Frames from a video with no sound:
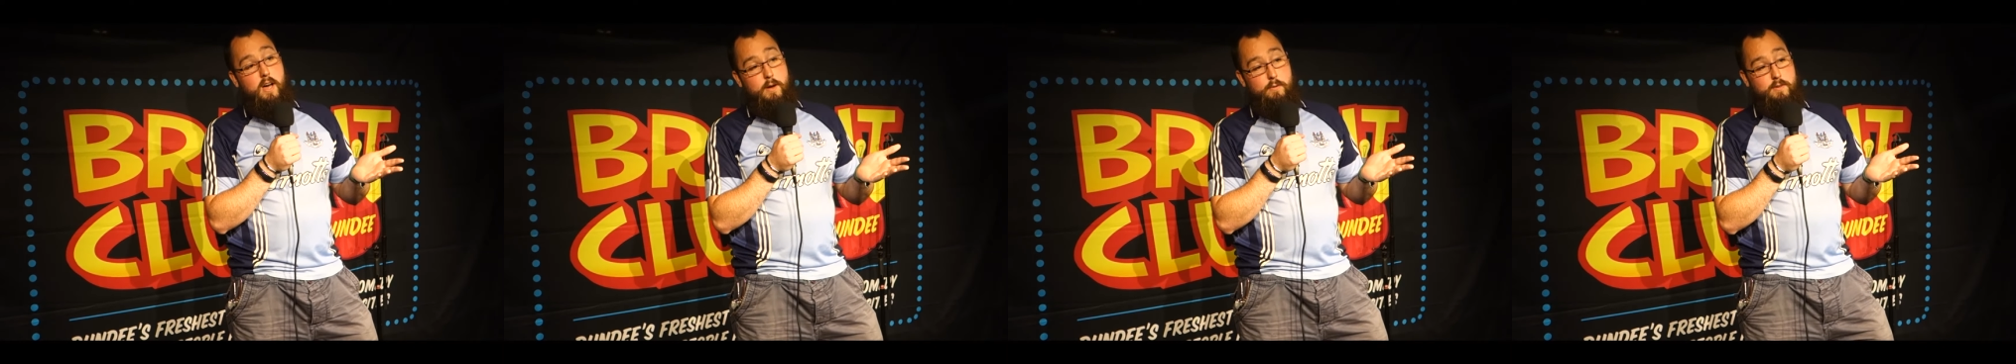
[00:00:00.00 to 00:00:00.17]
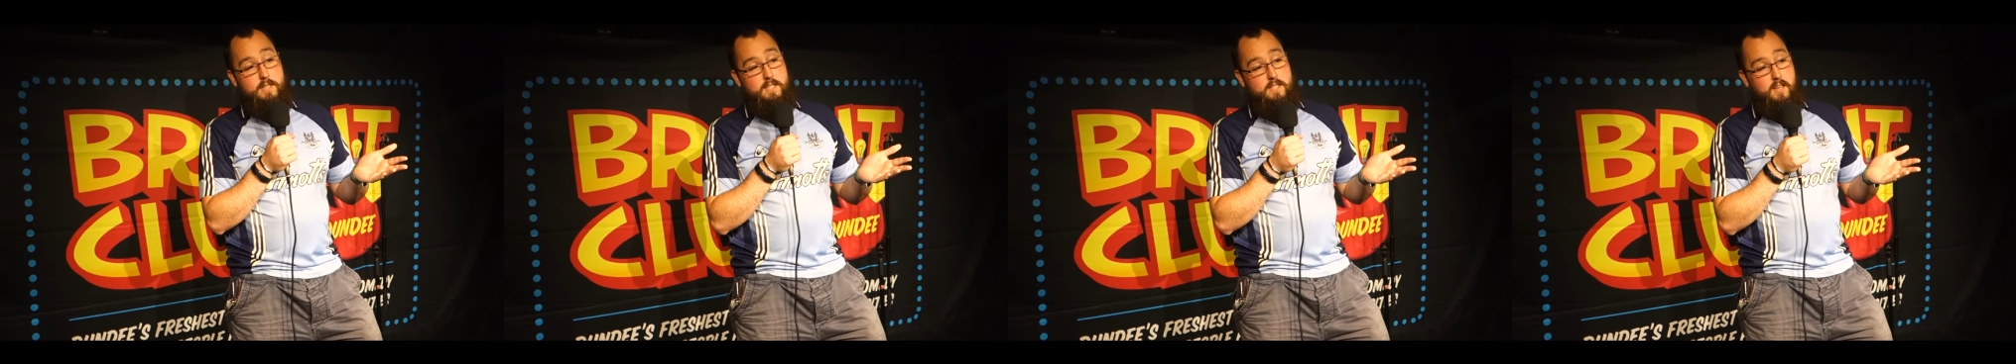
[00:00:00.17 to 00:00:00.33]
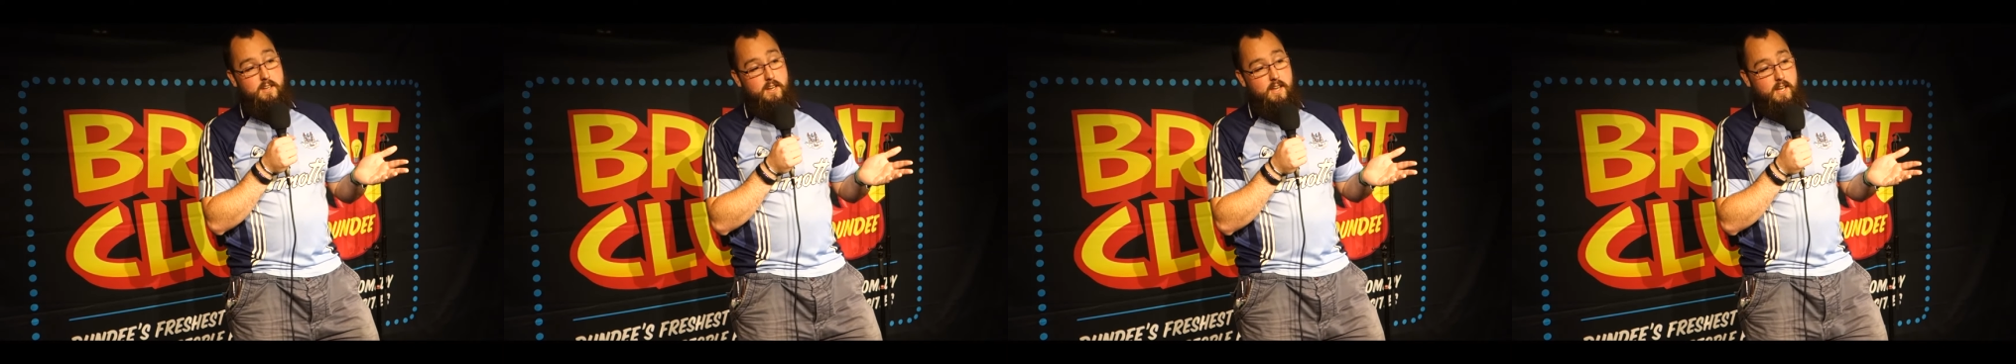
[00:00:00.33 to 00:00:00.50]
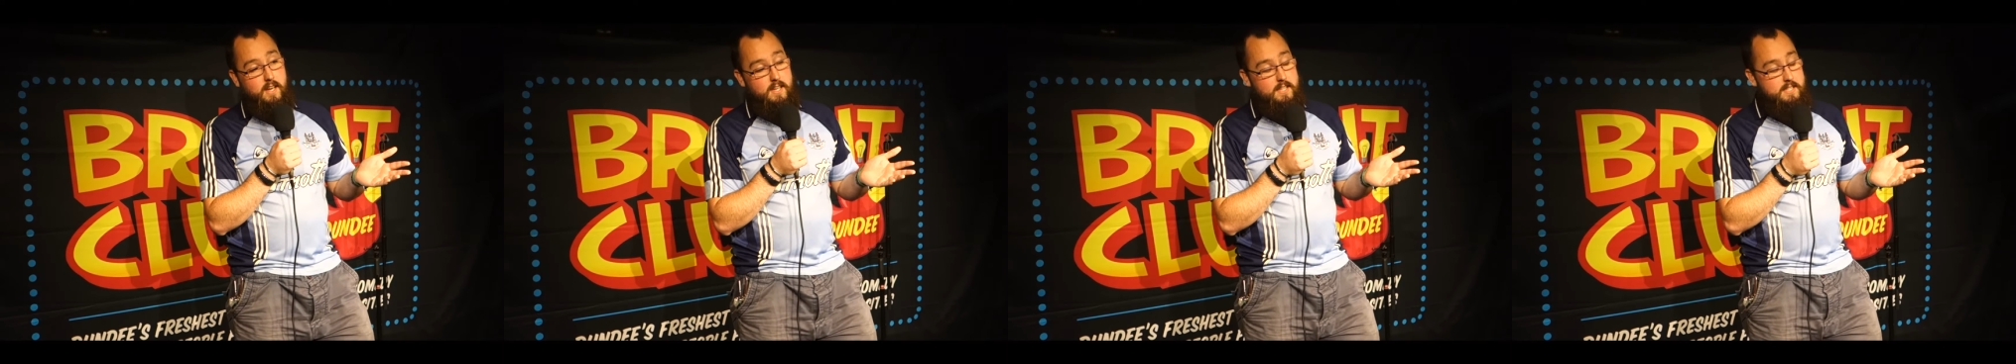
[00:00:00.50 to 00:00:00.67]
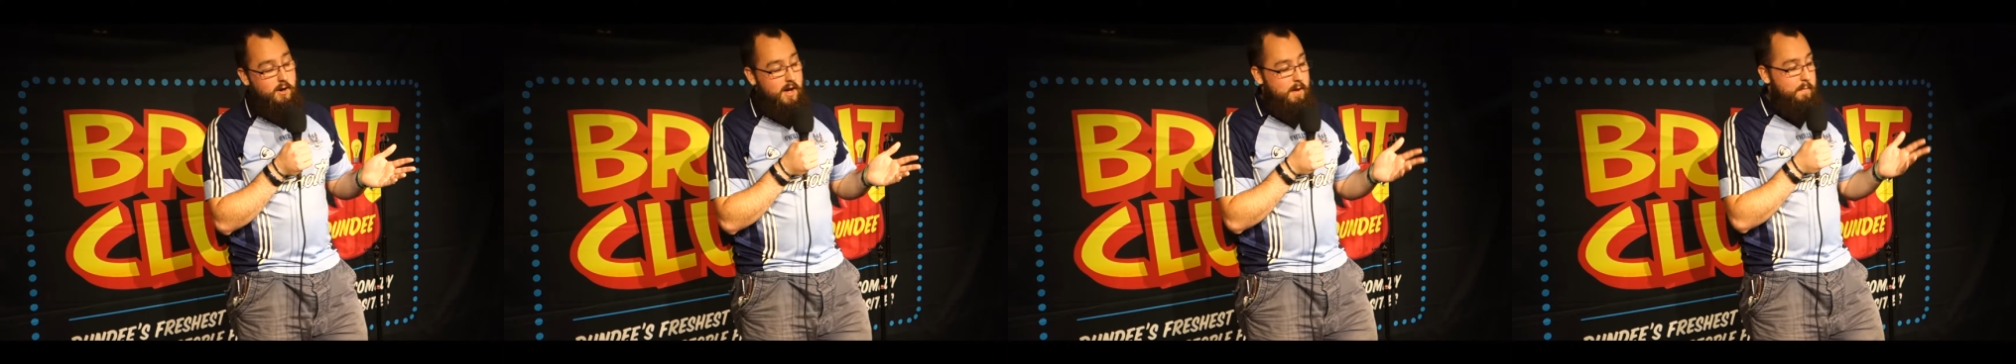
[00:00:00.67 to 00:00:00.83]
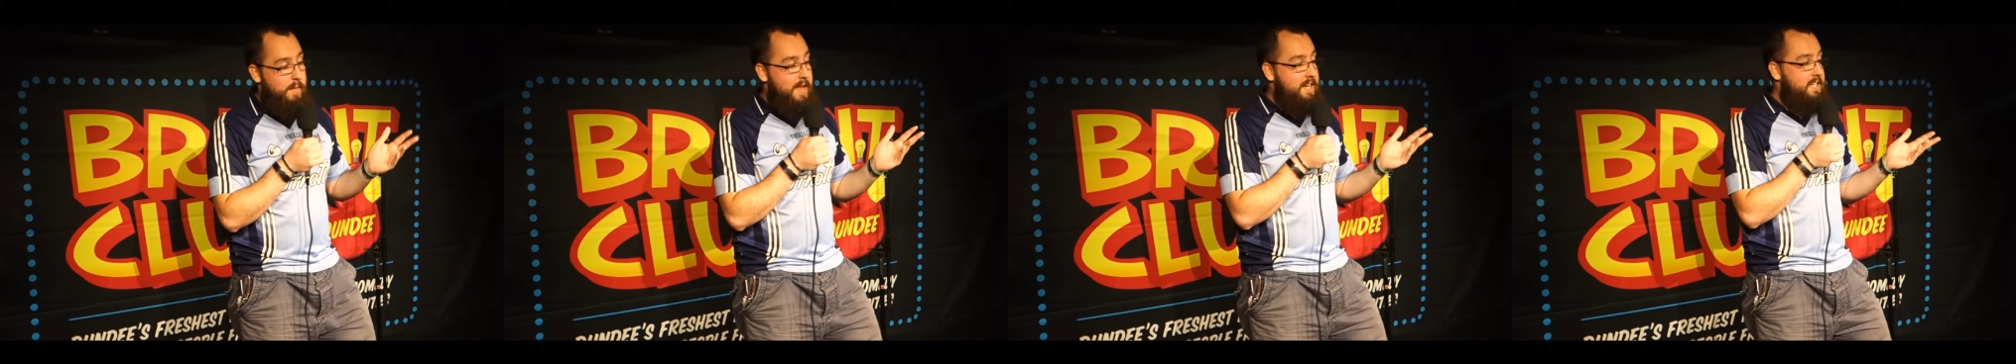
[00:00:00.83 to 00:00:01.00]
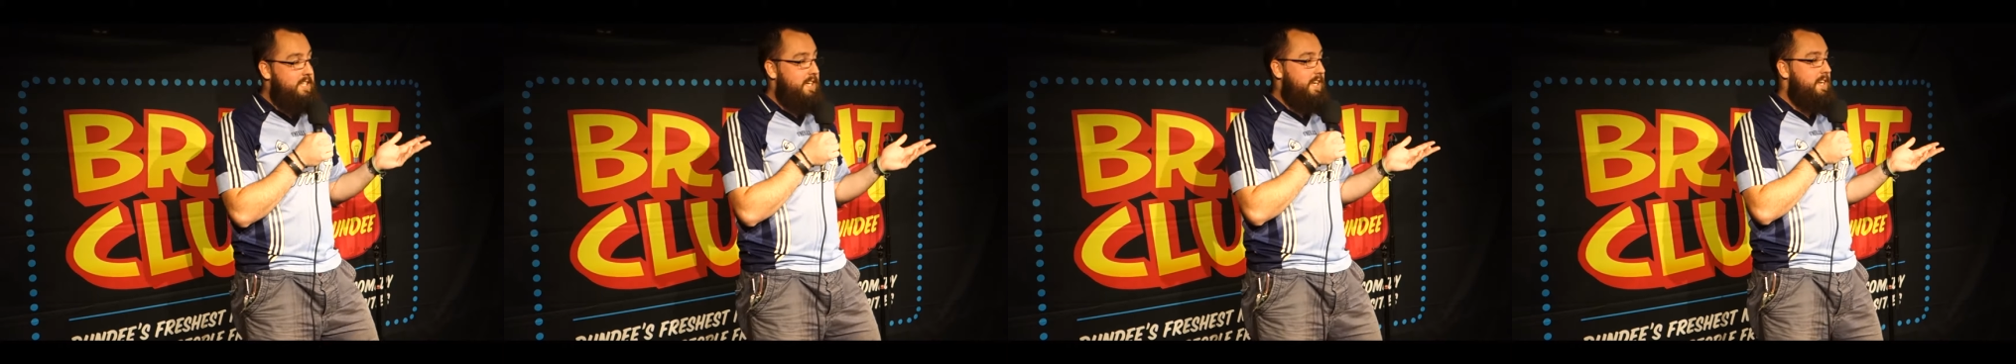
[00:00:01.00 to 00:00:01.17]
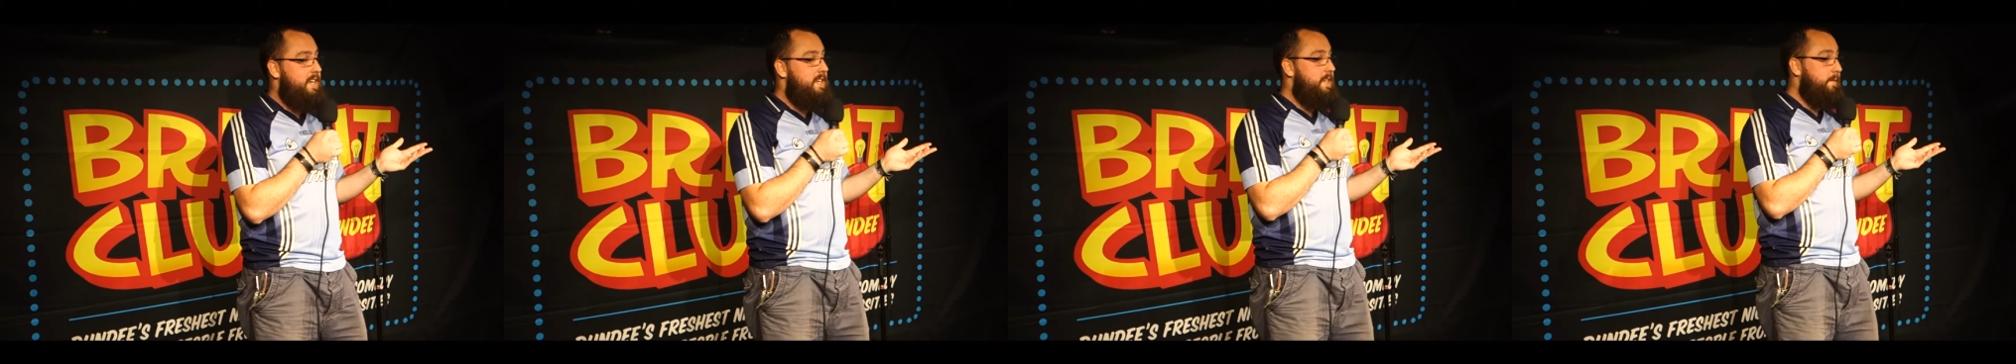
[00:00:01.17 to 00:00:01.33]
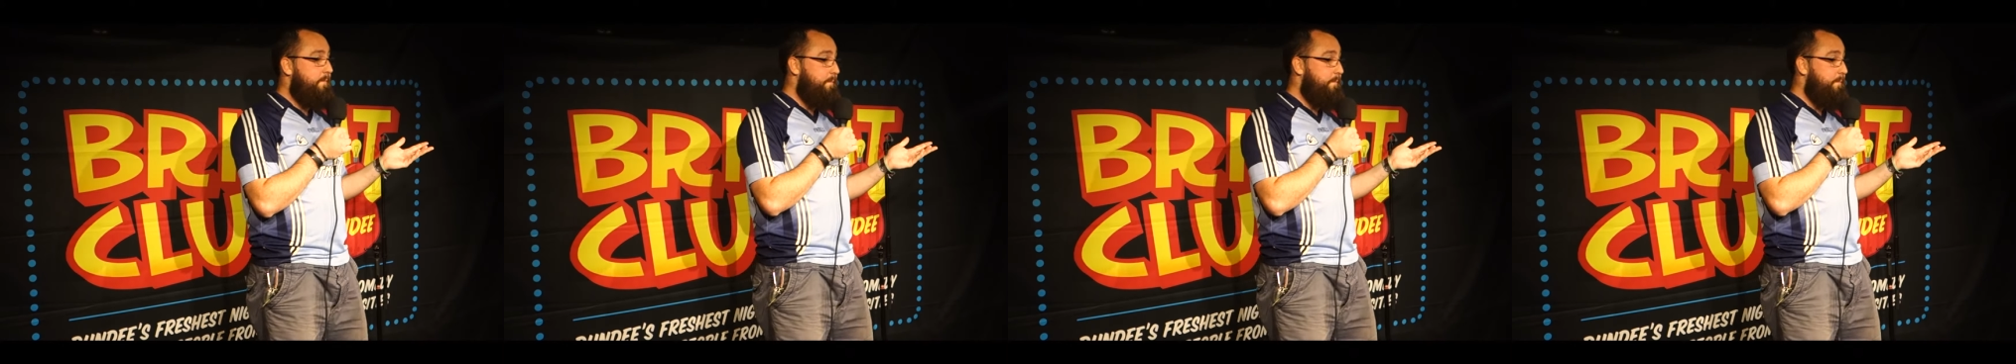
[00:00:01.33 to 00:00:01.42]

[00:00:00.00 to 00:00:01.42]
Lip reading: I was studying. So I mentioned